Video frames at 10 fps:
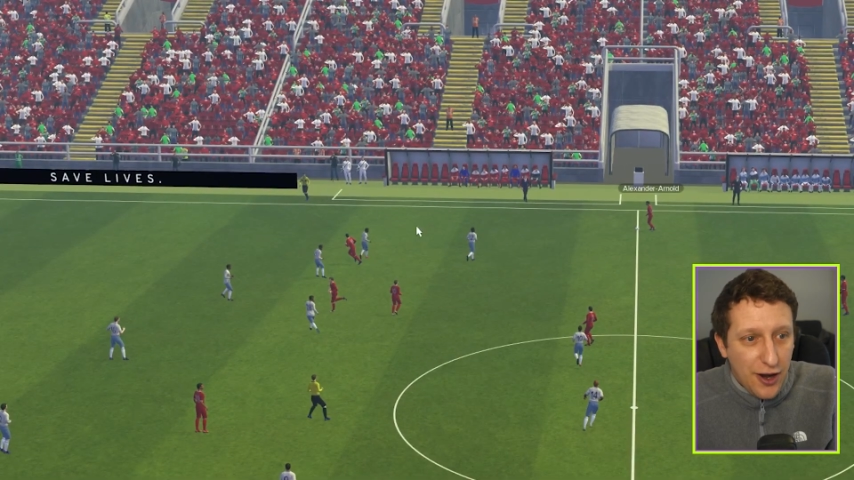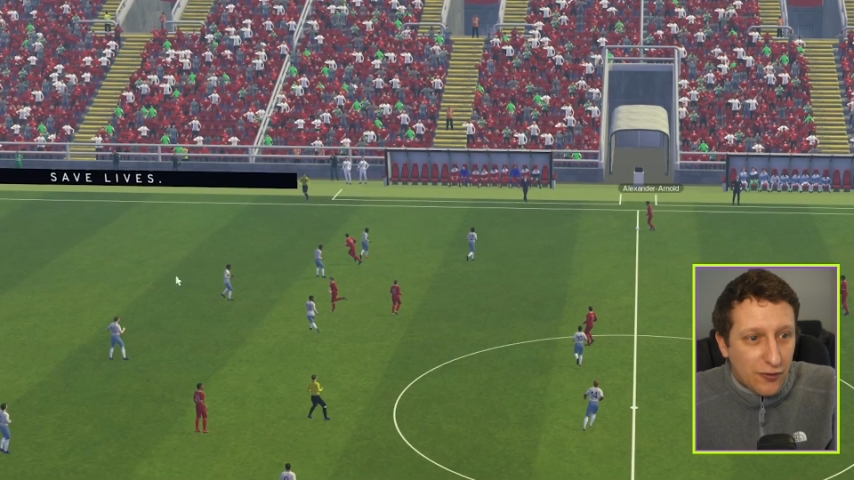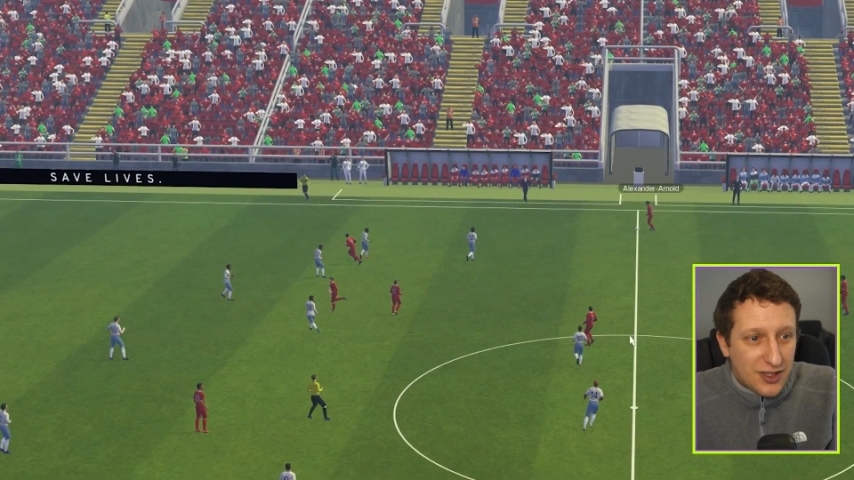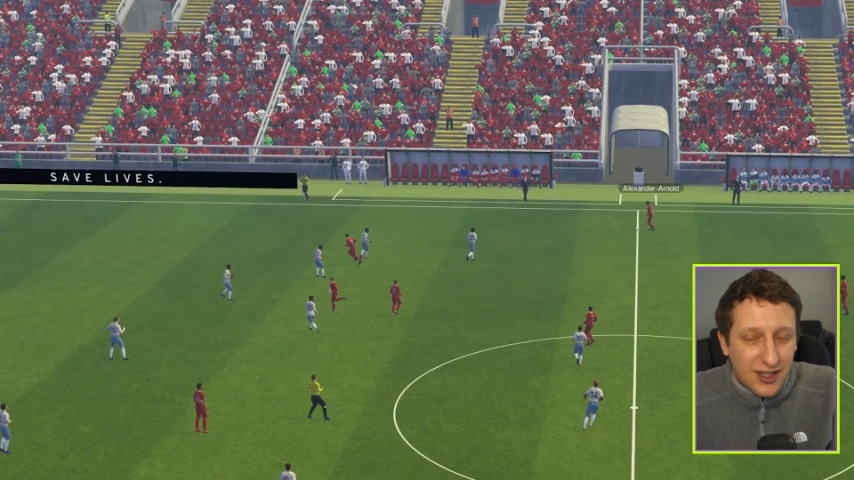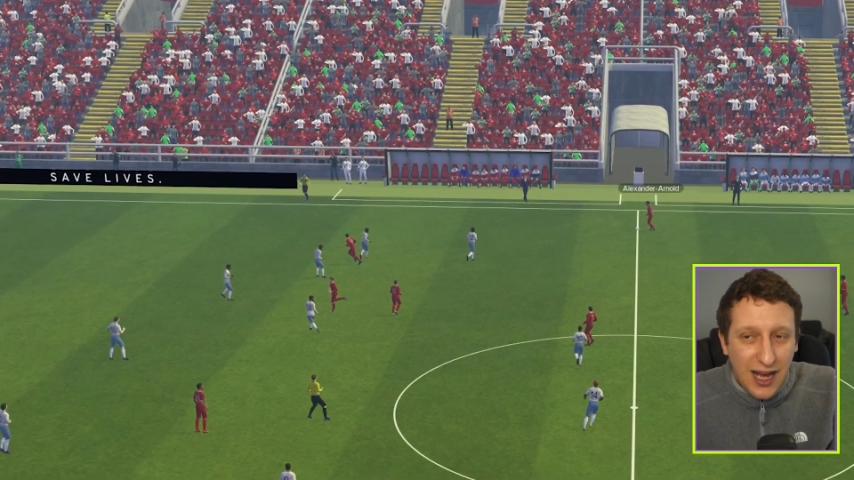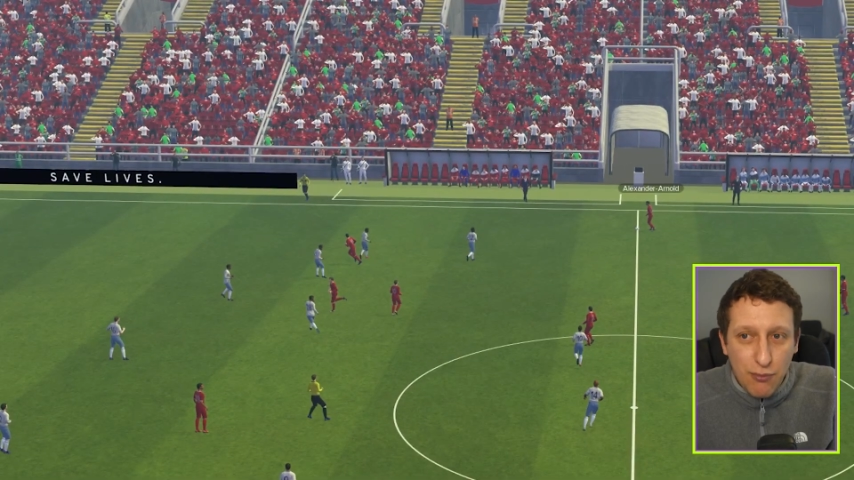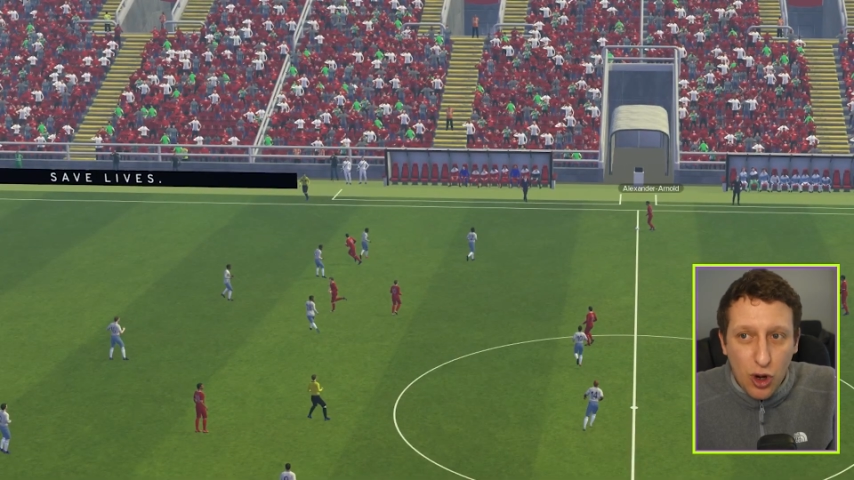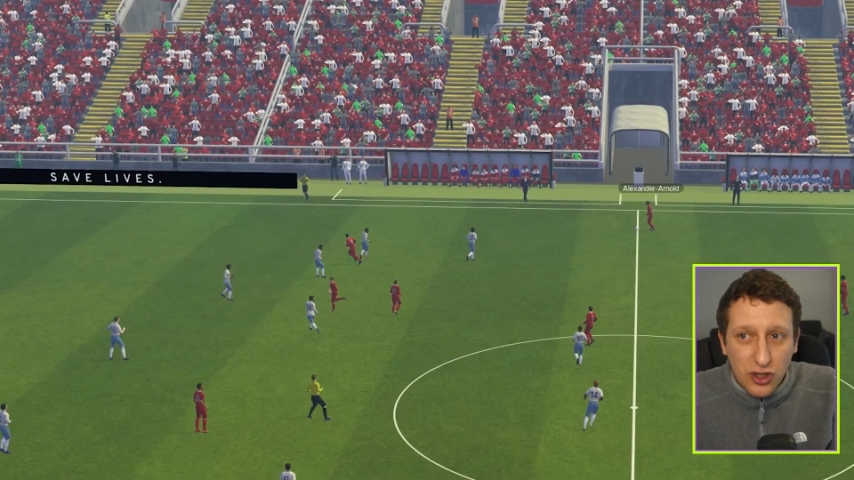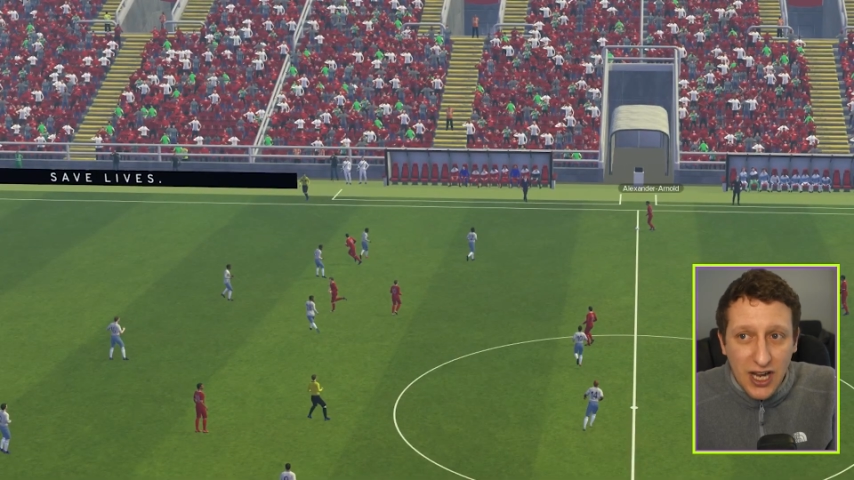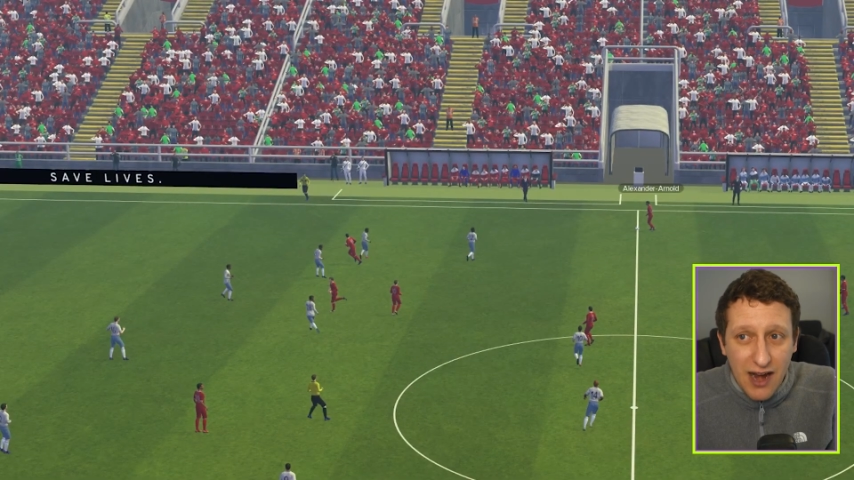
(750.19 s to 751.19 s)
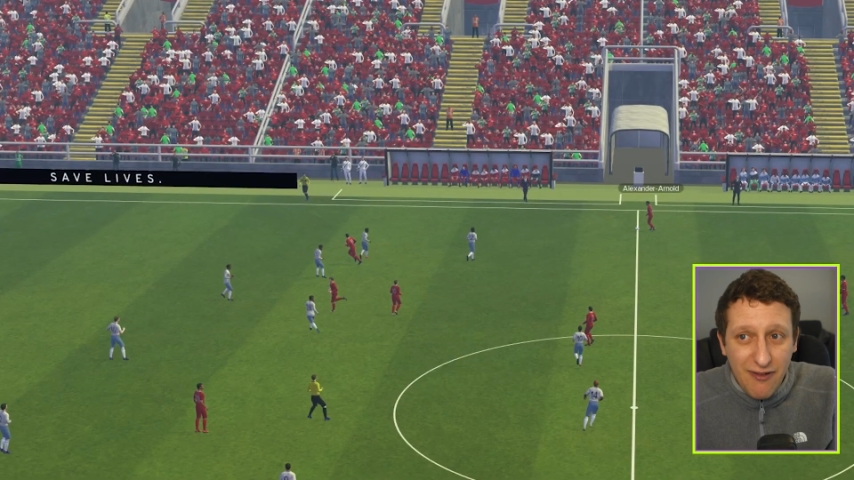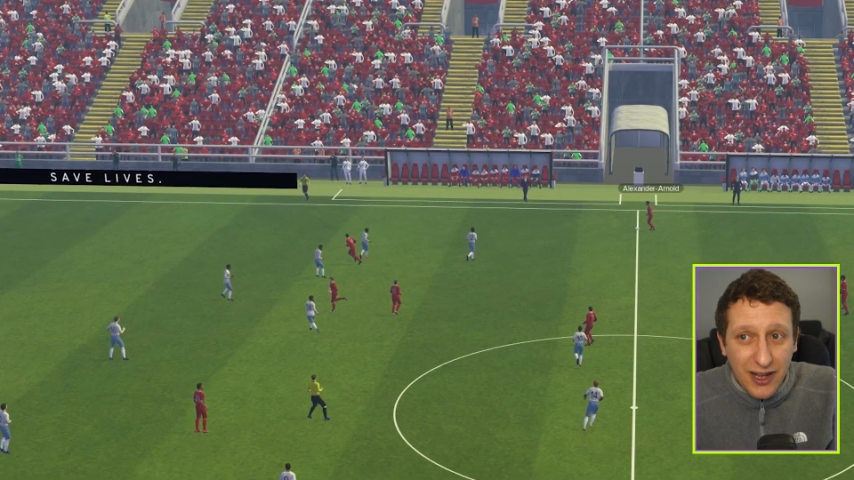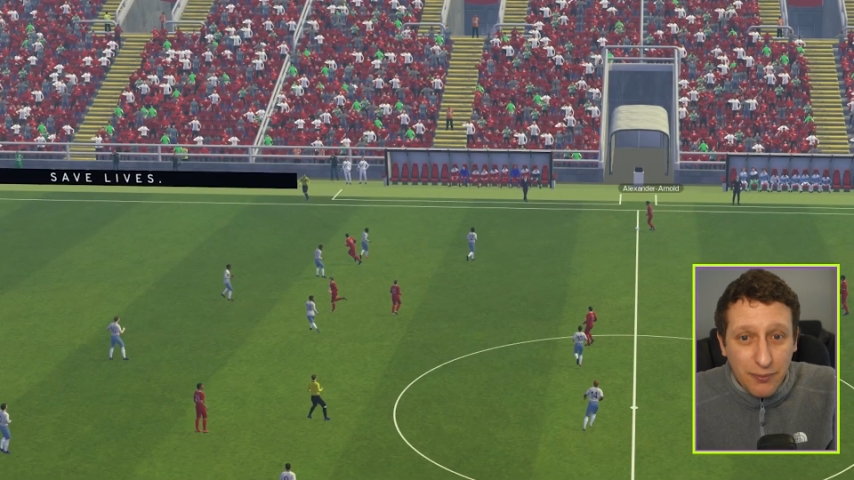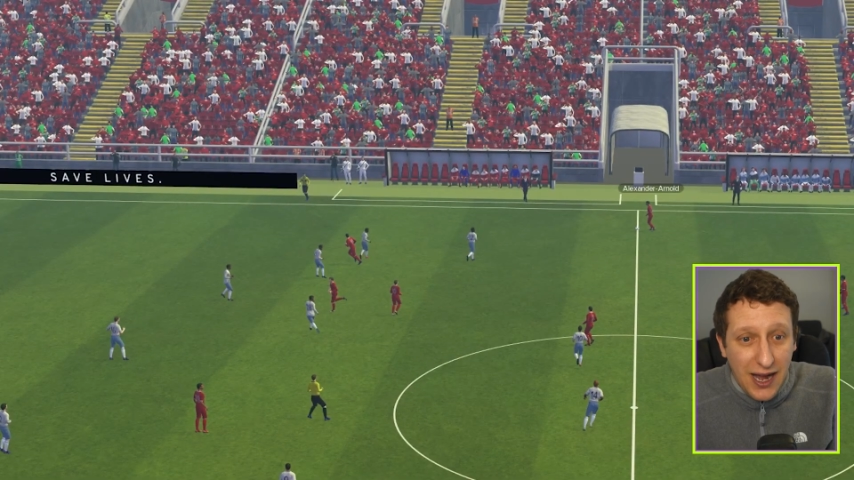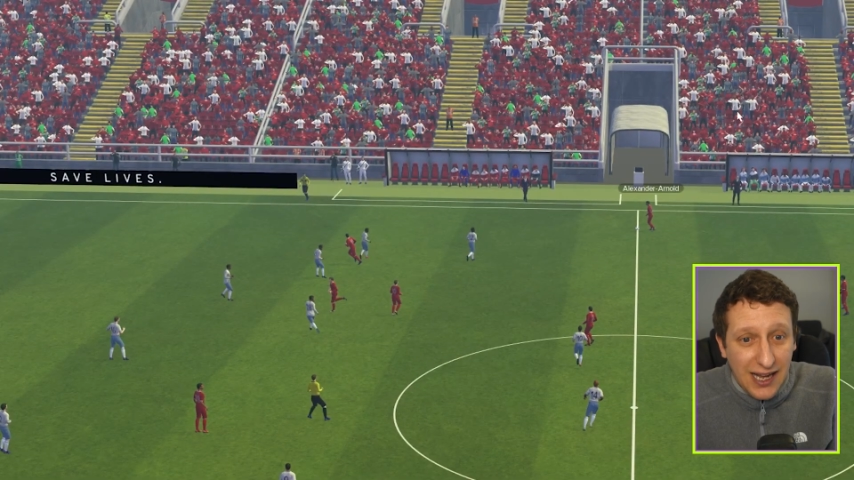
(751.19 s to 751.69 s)
obviously that more
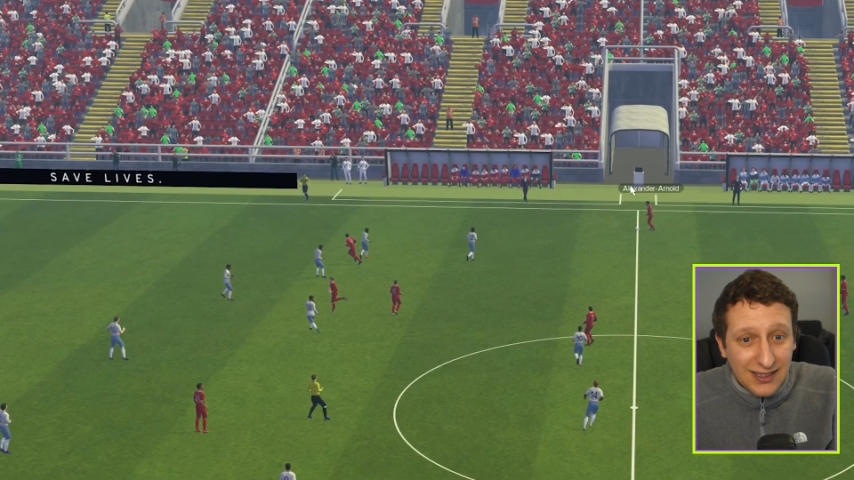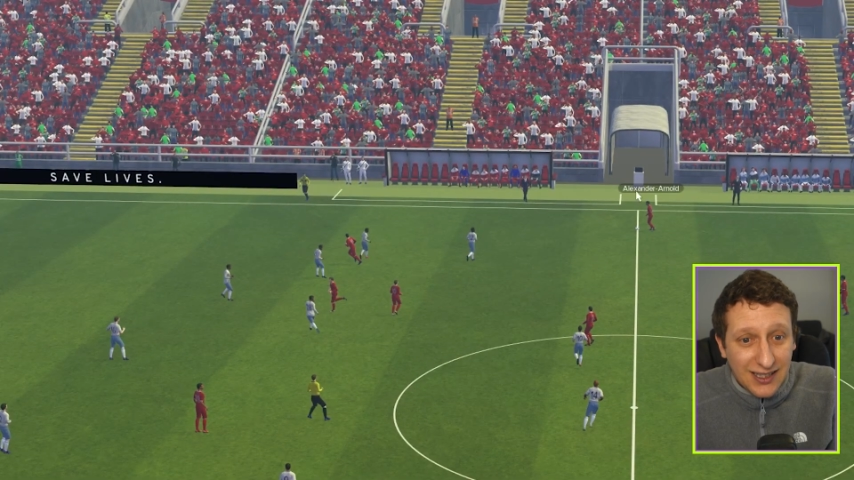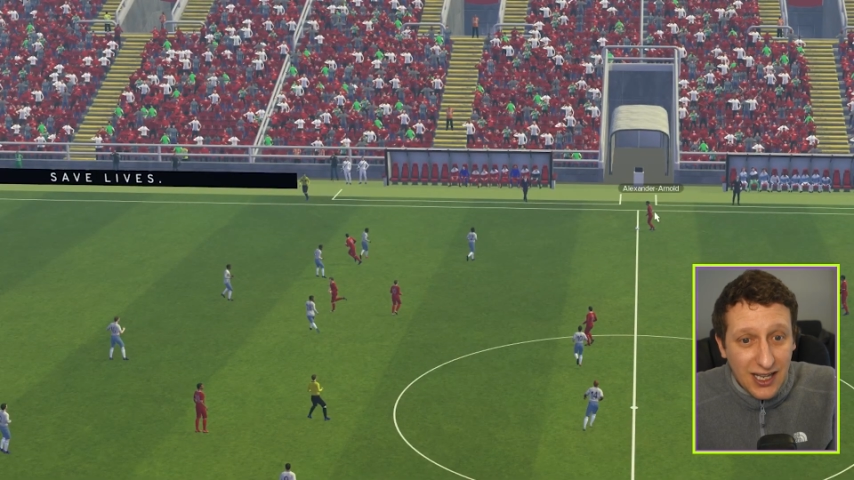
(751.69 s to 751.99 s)
direct pass,